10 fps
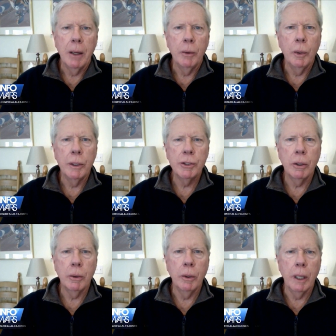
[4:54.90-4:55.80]
which,
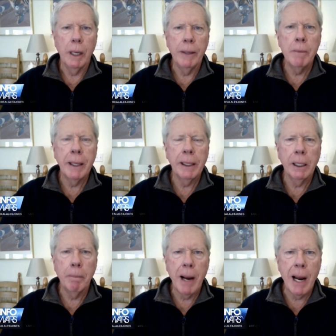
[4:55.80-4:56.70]
and they're making
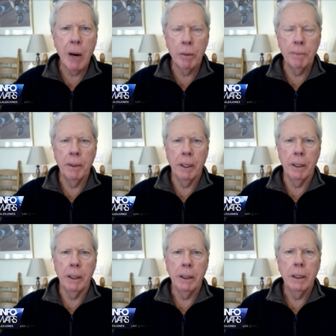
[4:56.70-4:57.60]
a power
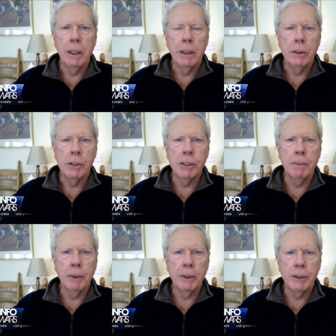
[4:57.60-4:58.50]
play to
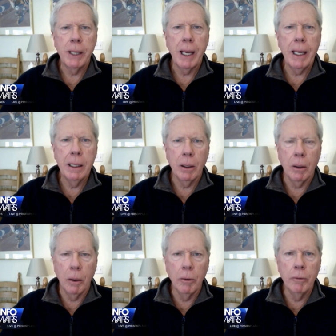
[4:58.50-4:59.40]
simply take
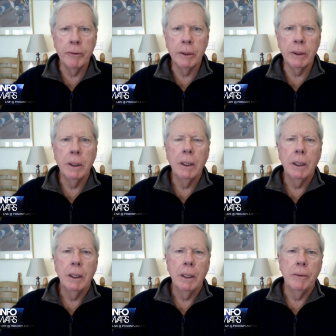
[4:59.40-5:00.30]
over
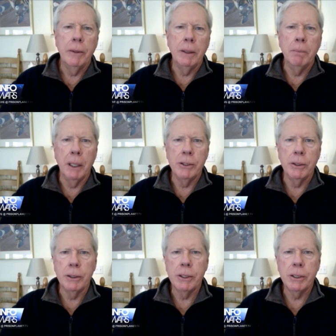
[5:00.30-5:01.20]
the
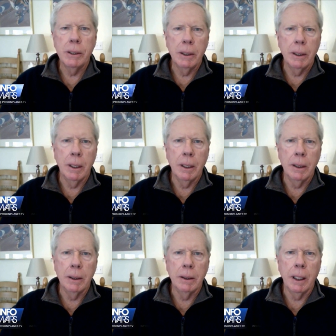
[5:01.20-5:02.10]
budgets
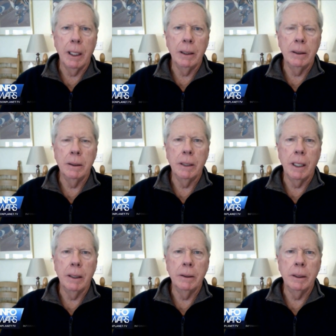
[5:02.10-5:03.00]
uh, and,
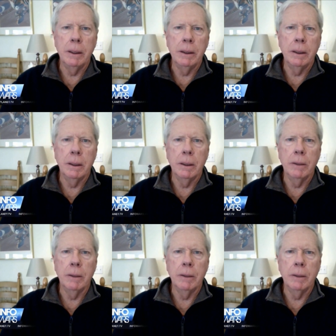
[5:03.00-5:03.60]
and the, uh,